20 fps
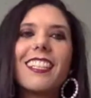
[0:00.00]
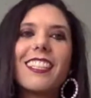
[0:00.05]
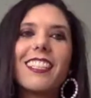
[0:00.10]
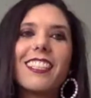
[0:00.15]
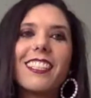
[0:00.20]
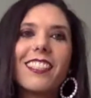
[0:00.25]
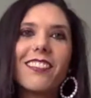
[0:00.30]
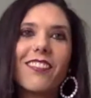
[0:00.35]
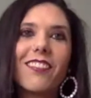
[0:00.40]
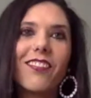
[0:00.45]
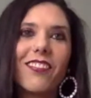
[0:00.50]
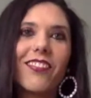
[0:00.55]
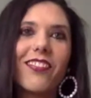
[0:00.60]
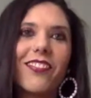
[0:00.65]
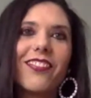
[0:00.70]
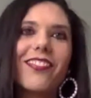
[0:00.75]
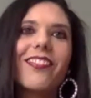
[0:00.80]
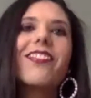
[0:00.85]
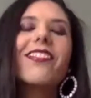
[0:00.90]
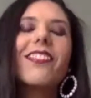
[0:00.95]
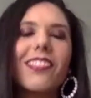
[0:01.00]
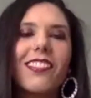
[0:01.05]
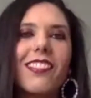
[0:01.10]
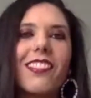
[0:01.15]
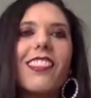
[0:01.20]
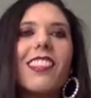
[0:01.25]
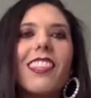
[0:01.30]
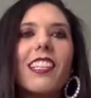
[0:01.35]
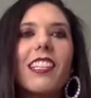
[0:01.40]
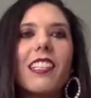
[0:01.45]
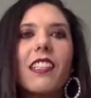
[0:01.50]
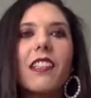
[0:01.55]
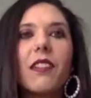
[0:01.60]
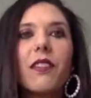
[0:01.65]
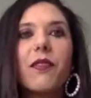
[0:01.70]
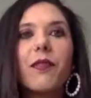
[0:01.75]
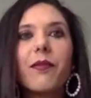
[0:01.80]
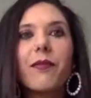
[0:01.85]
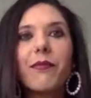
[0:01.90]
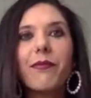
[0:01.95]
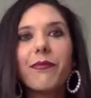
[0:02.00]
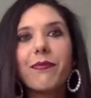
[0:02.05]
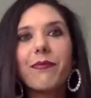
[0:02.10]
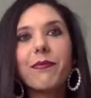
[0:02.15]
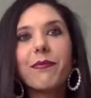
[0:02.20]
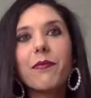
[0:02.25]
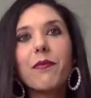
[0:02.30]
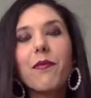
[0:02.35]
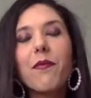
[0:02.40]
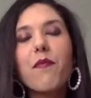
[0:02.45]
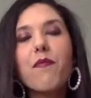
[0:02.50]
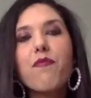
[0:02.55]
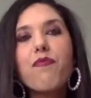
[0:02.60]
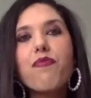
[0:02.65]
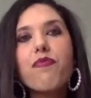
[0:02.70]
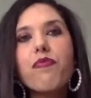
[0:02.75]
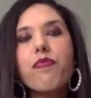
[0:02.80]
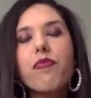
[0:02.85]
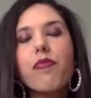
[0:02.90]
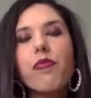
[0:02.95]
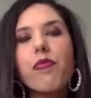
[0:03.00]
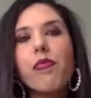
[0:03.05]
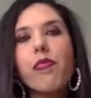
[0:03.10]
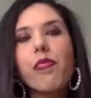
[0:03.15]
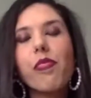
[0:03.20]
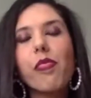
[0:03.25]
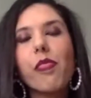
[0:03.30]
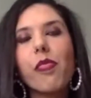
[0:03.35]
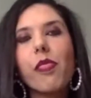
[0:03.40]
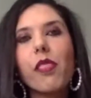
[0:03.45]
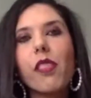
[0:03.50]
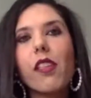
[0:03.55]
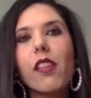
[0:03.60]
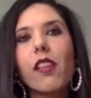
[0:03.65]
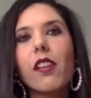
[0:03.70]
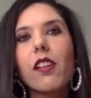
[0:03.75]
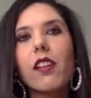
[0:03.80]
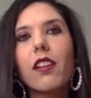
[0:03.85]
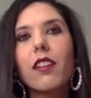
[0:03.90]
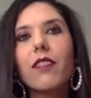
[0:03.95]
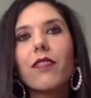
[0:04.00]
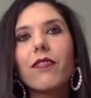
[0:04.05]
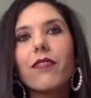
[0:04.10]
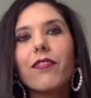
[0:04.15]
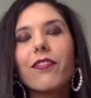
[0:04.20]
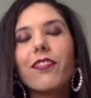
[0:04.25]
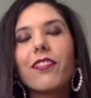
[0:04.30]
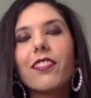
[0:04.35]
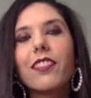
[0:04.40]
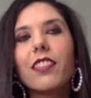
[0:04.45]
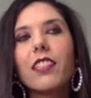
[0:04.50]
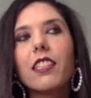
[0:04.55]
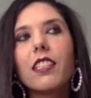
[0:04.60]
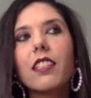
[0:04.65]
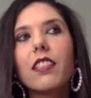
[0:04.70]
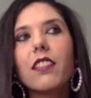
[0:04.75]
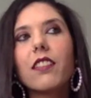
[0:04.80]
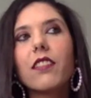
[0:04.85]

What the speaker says: Yes. And tell me, do you think your modeling in